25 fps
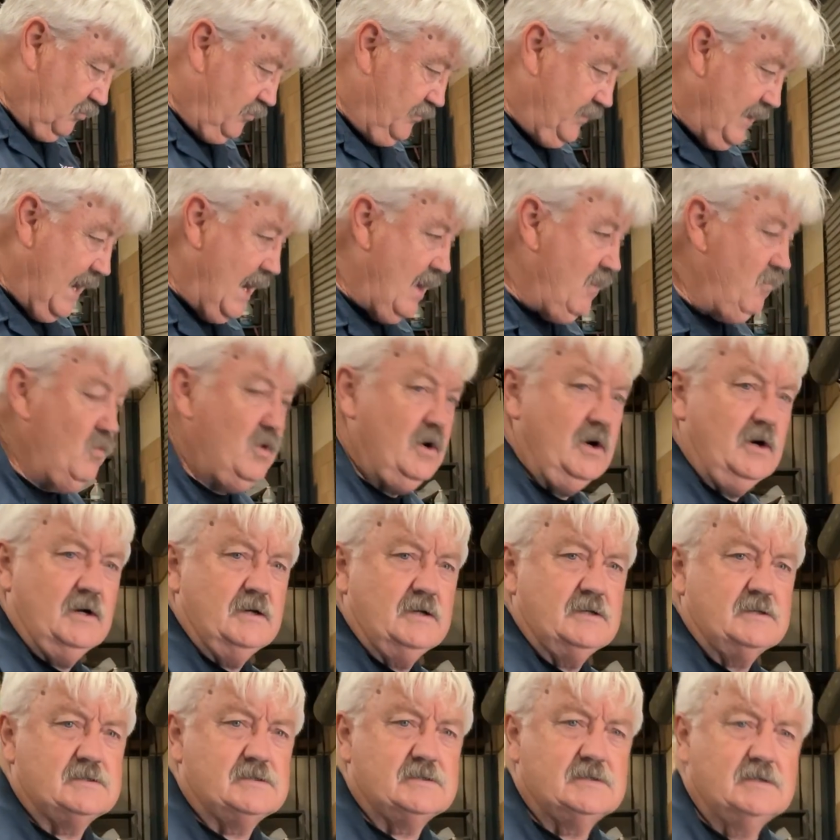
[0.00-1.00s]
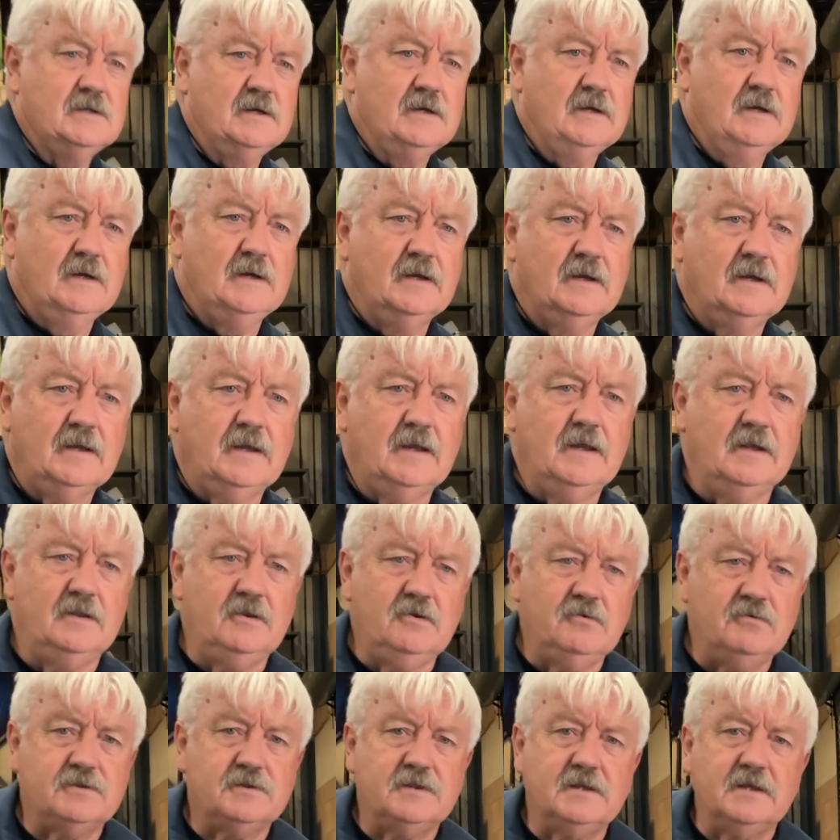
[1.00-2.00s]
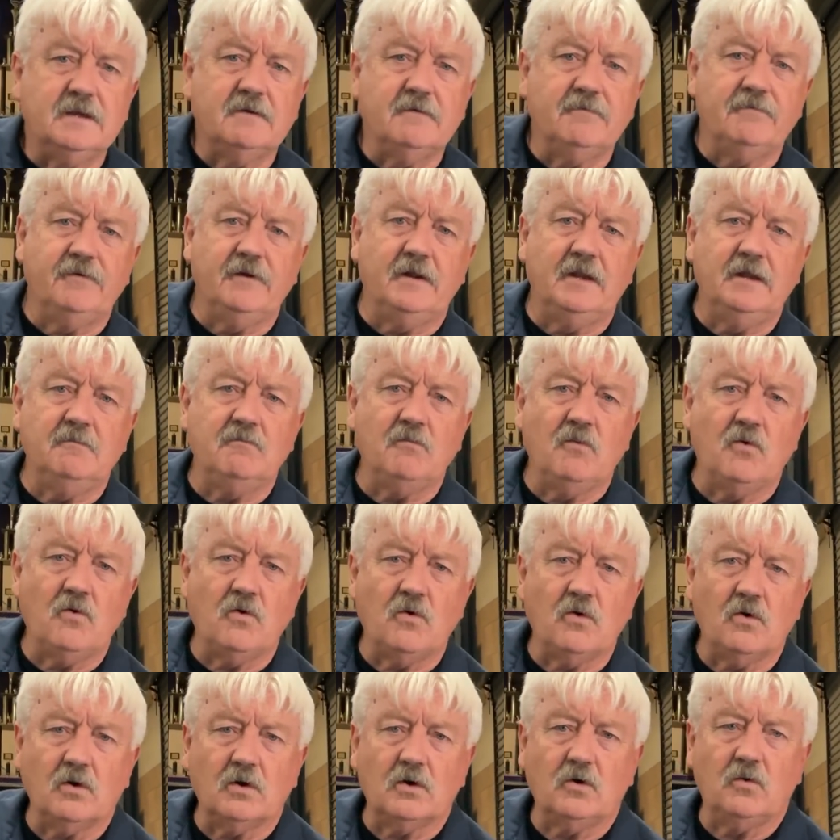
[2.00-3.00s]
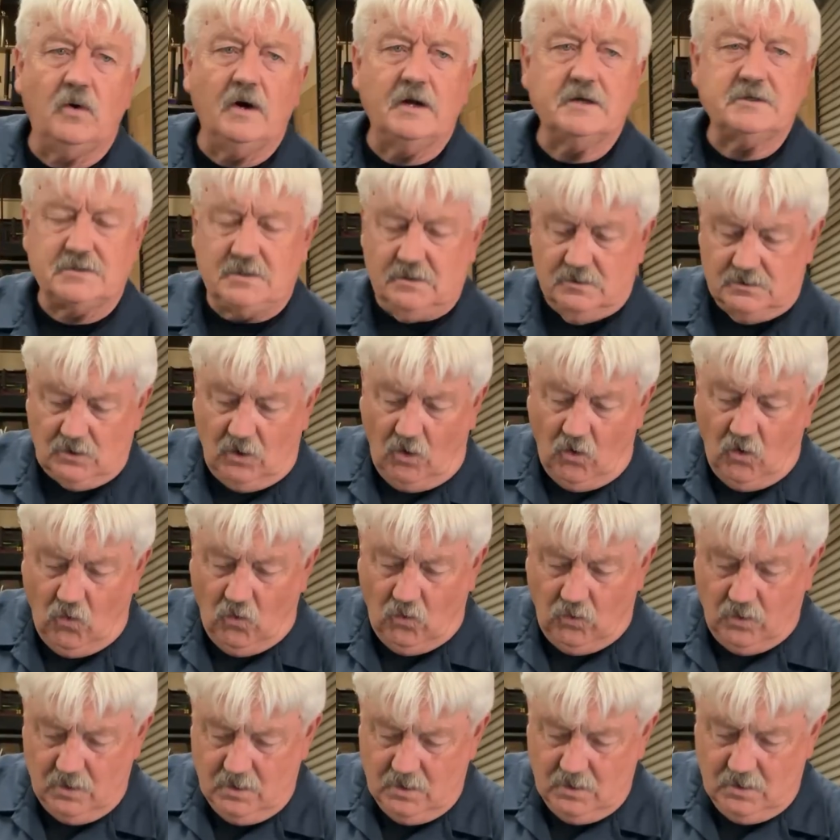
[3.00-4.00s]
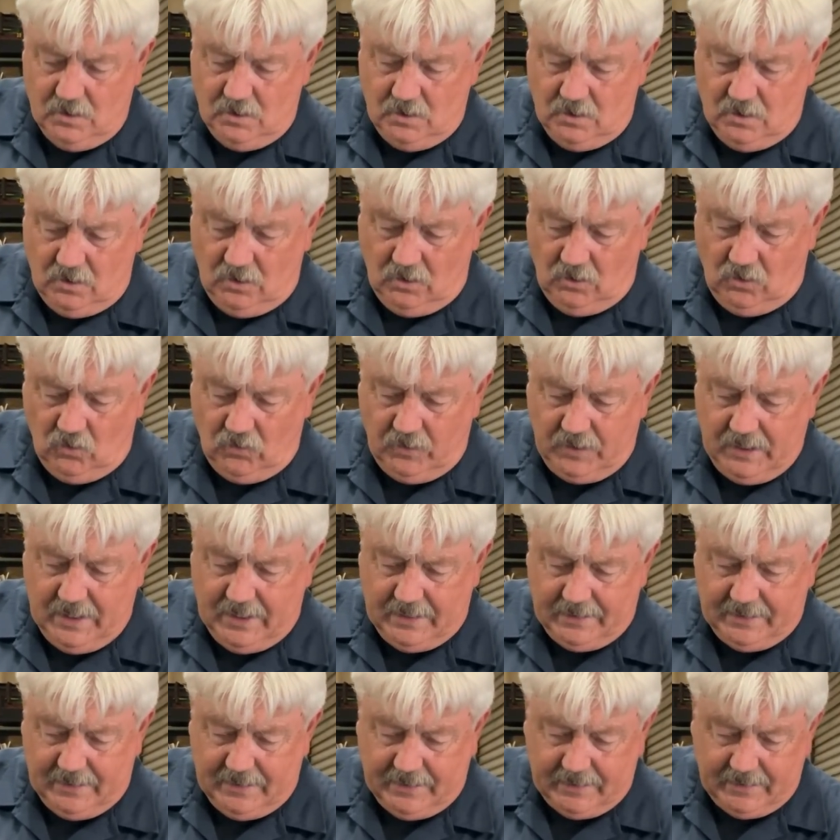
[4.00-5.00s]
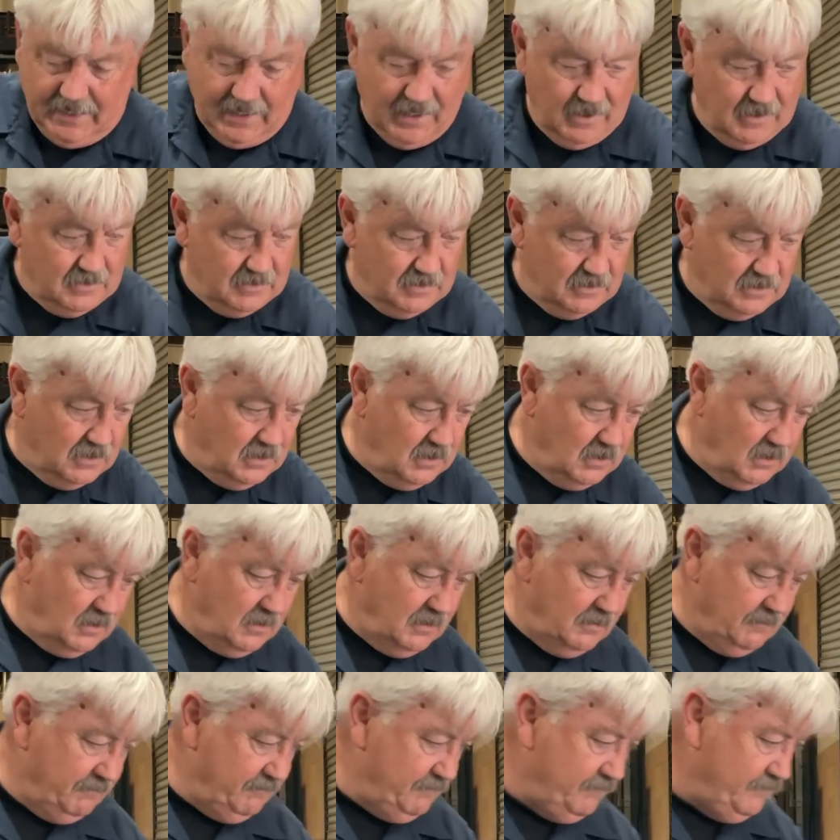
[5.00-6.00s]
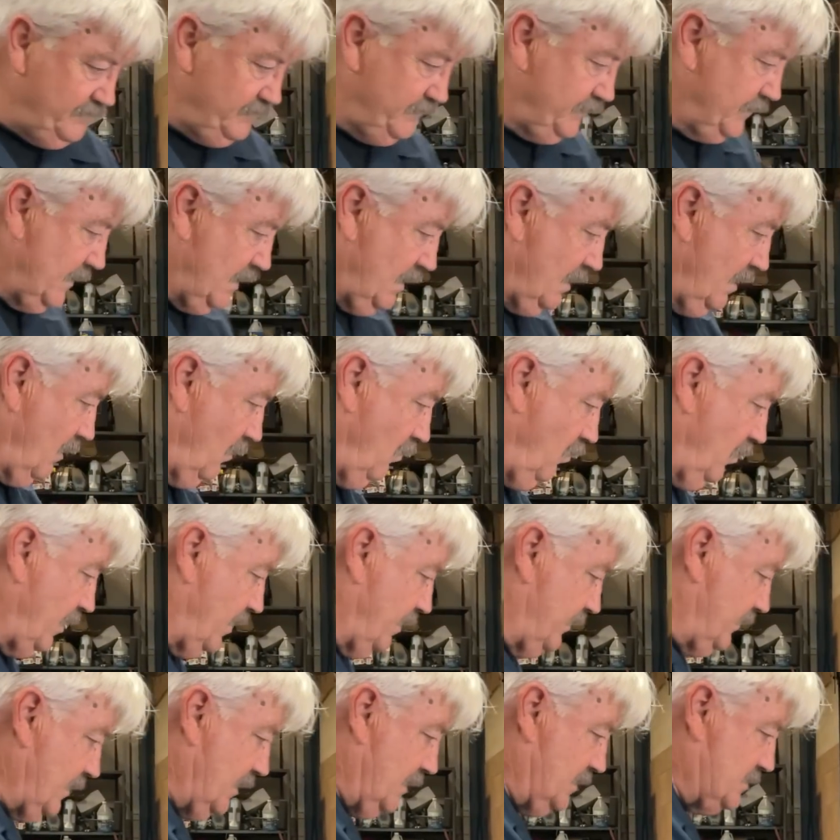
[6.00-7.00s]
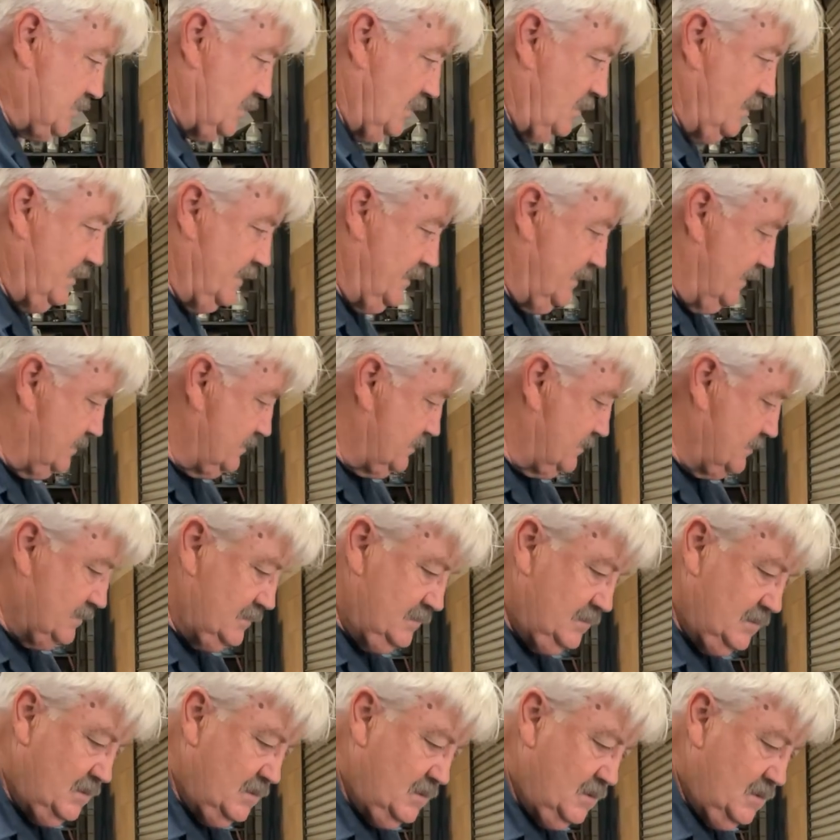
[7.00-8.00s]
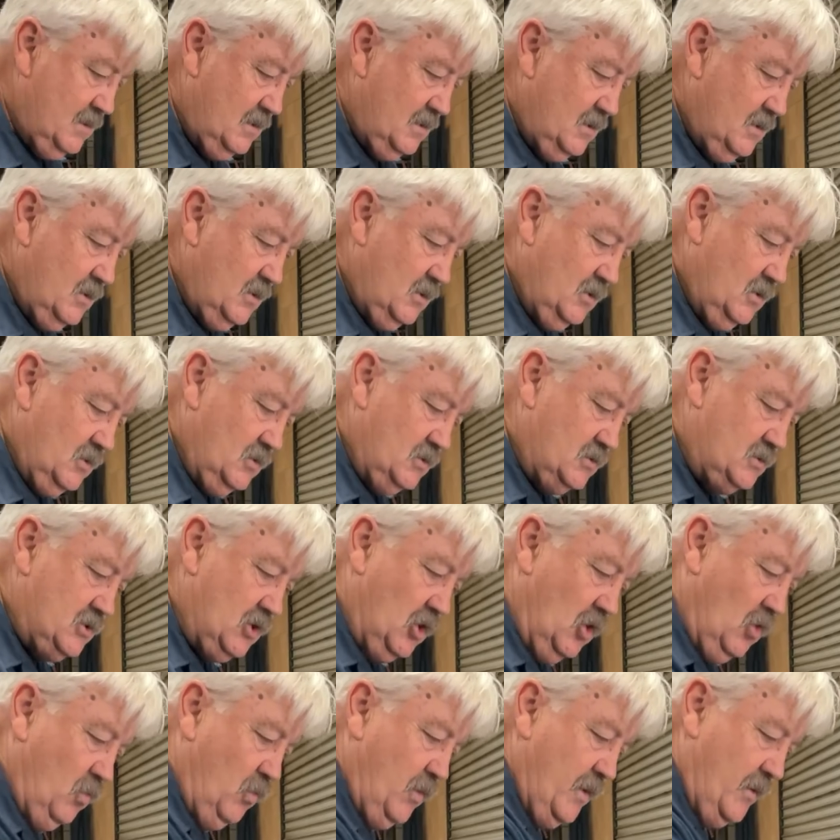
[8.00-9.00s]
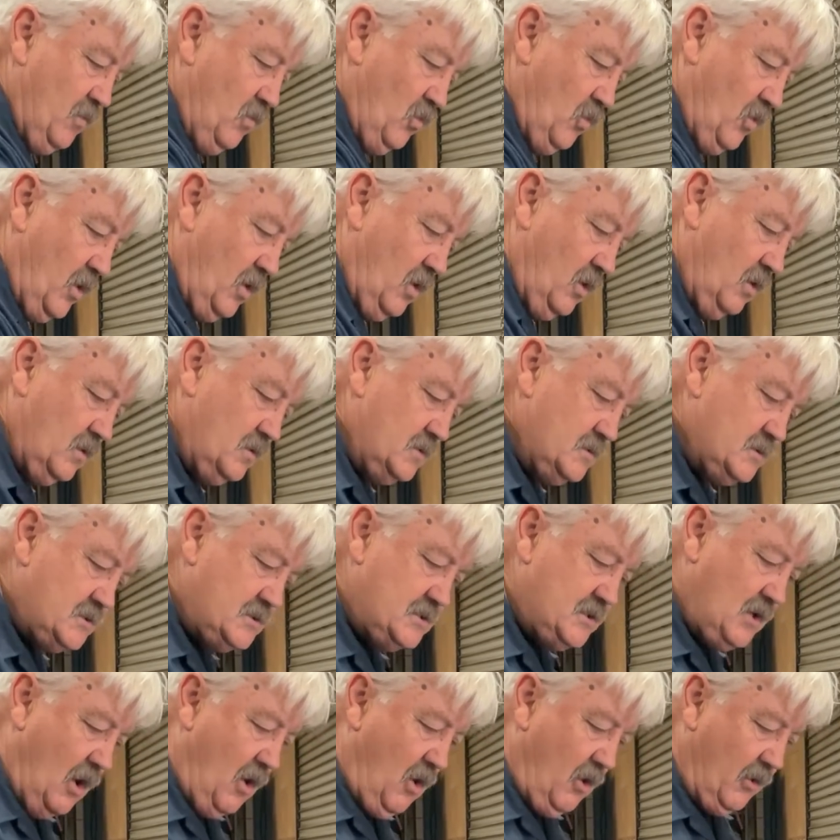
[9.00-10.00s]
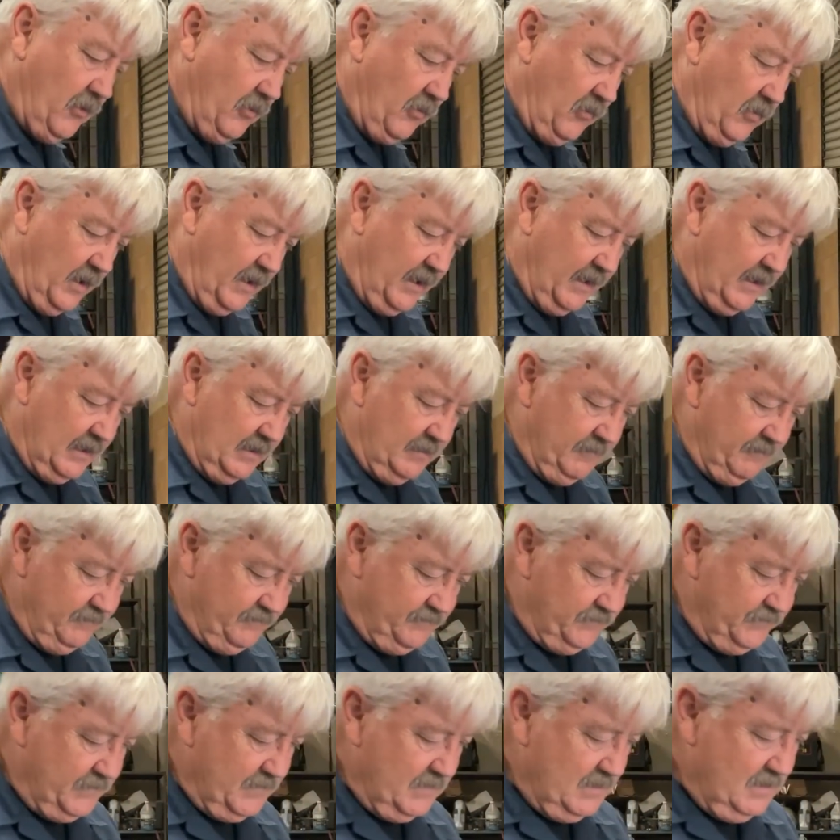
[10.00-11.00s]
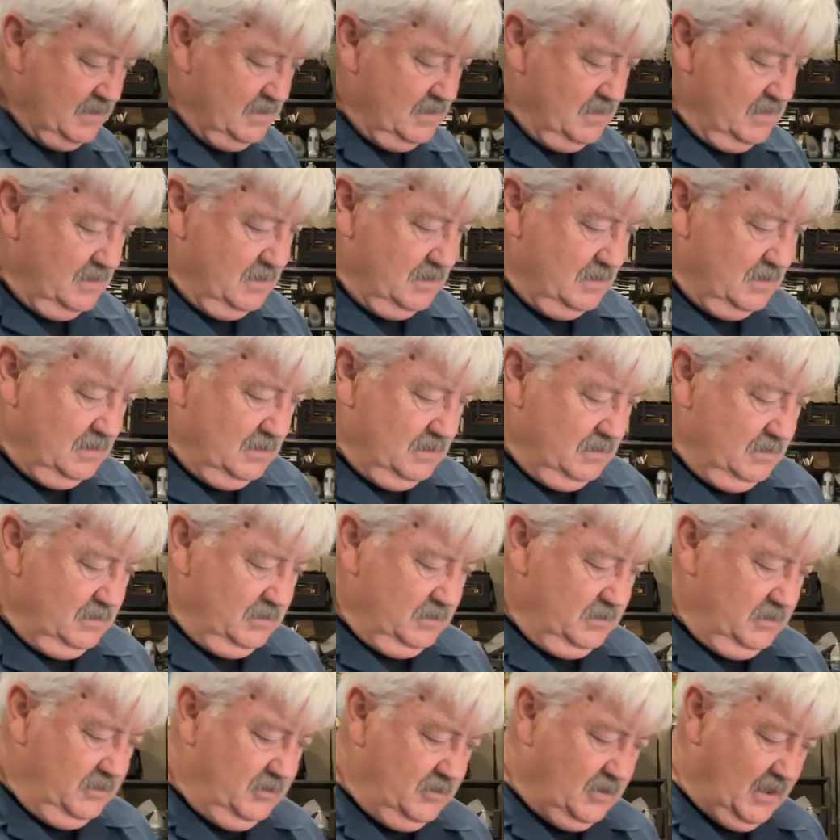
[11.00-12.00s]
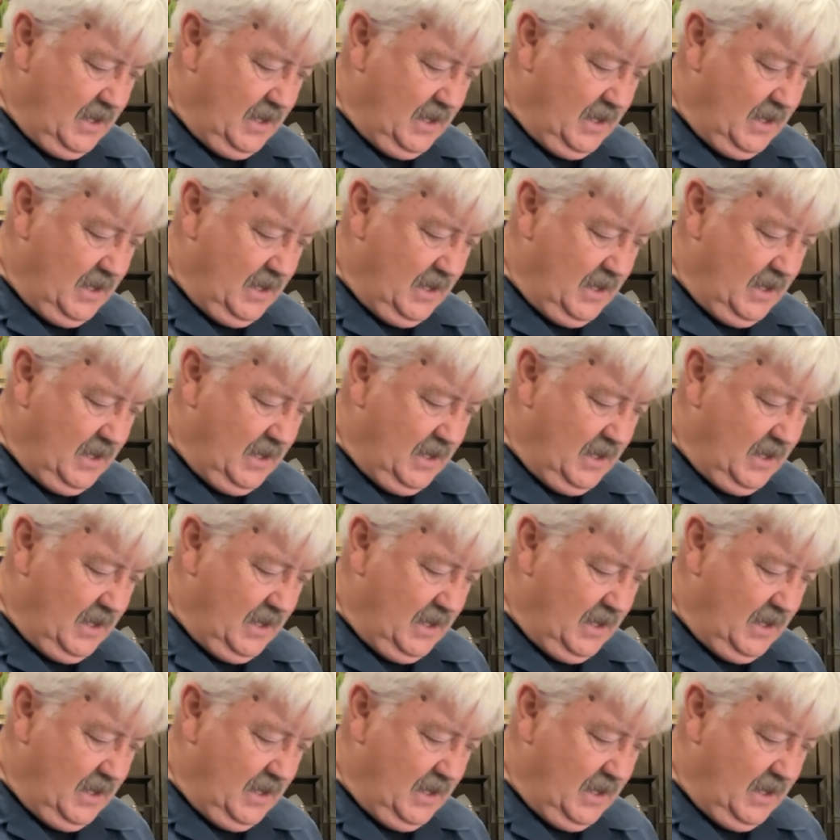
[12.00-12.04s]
that was, can you think of any more questions? Oh, yeah. I wanted to touch on this. So when we're soldering, you